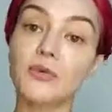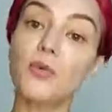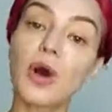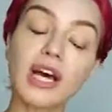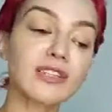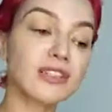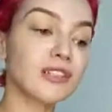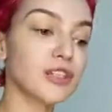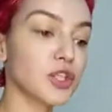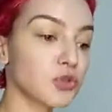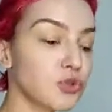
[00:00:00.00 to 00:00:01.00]
what
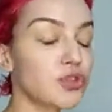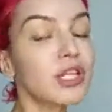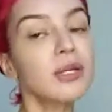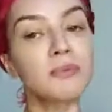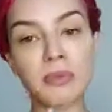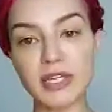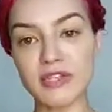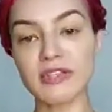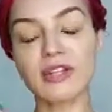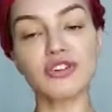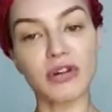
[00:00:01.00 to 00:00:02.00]
usually
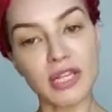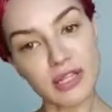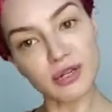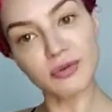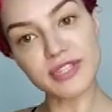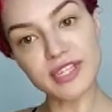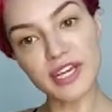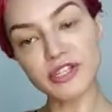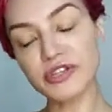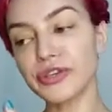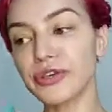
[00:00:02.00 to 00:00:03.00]
personal trainer will say
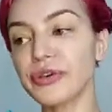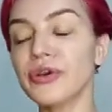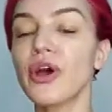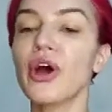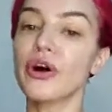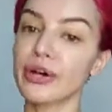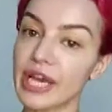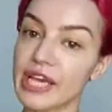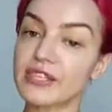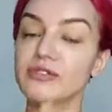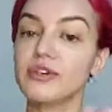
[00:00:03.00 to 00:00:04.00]
to you,
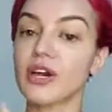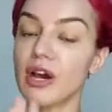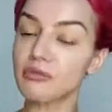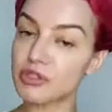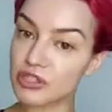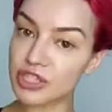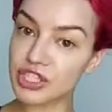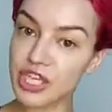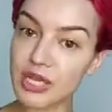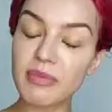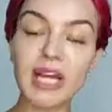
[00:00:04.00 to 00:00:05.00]
okay, so you come to the
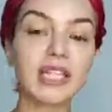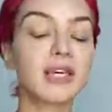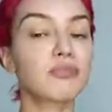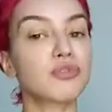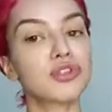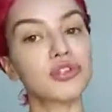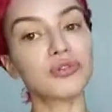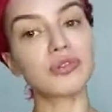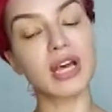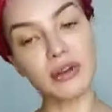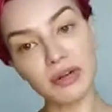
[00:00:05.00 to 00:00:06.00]
gym and he push you
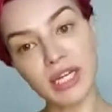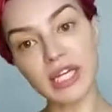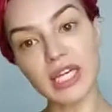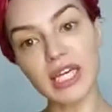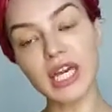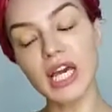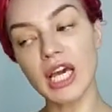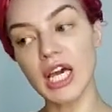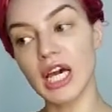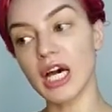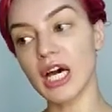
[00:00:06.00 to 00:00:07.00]
directly
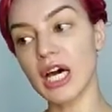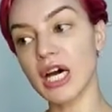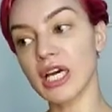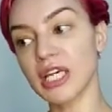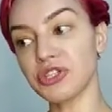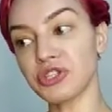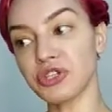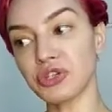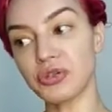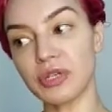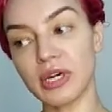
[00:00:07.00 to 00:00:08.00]

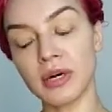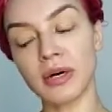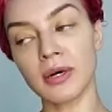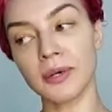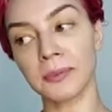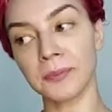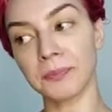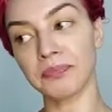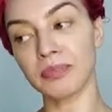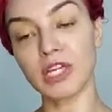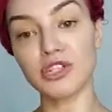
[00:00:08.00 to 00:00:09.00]

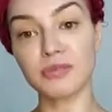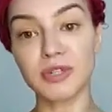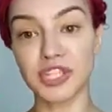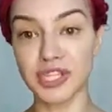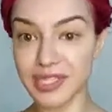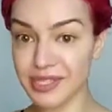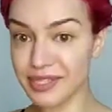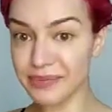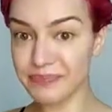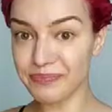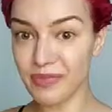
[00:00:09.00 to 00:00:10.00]
into
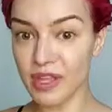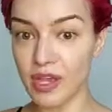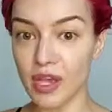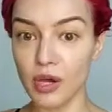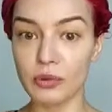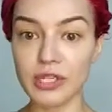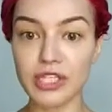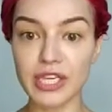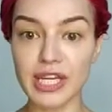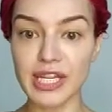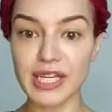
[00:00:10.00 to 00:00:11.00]
machines,
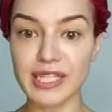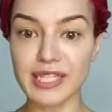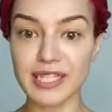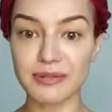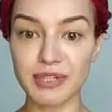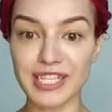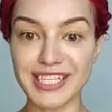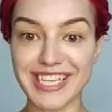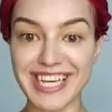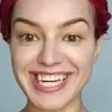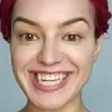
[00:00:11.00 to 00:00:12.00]
which is
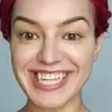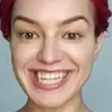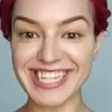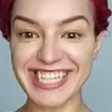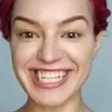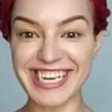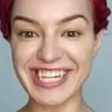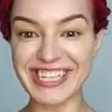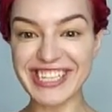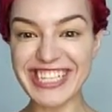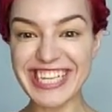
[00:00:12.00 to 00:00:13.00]
buonasera, ciao,